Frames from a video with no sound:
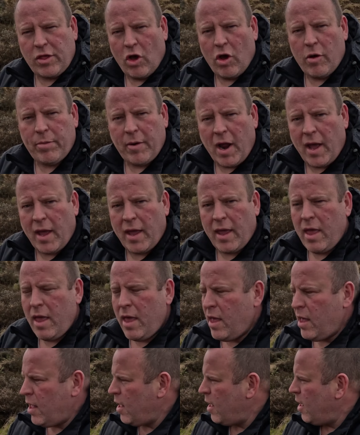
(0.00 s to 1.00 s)
so bright.
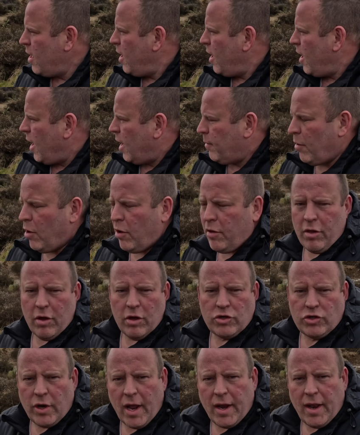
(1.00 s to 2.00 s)
And I'm
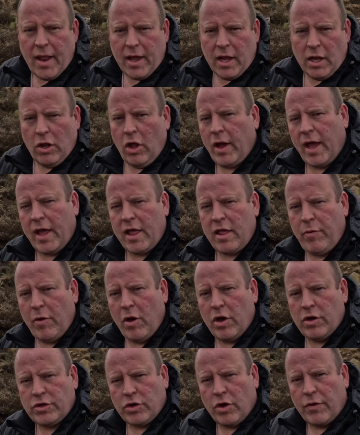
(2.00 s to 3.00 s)
also trying like a long
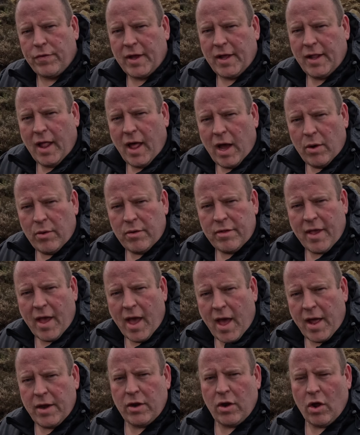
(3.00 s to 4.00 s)
exposure on the clouds
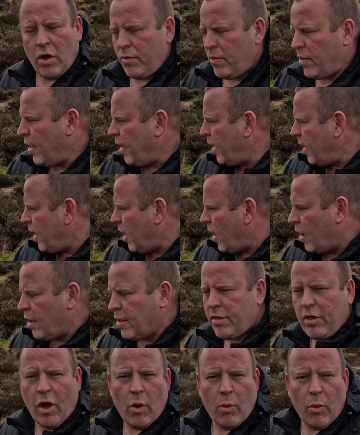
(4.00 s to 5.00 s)
and on
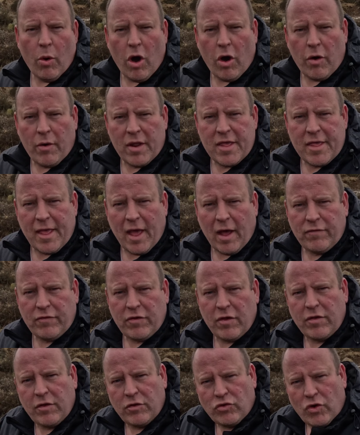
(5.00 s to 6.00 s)
the sort of water itself,
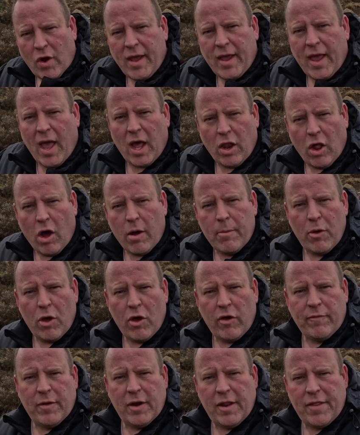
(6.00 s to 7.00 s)
just to try and get a lot of
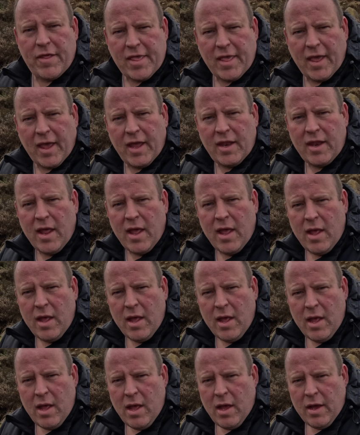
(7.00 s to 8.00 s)
movement in the scene.
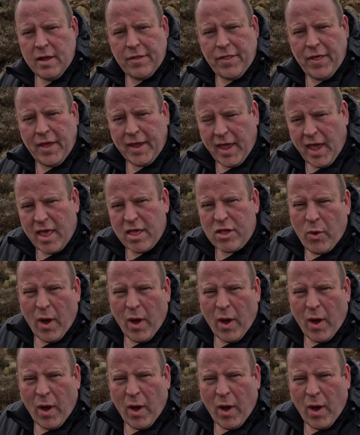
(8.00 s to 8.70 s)
I think it is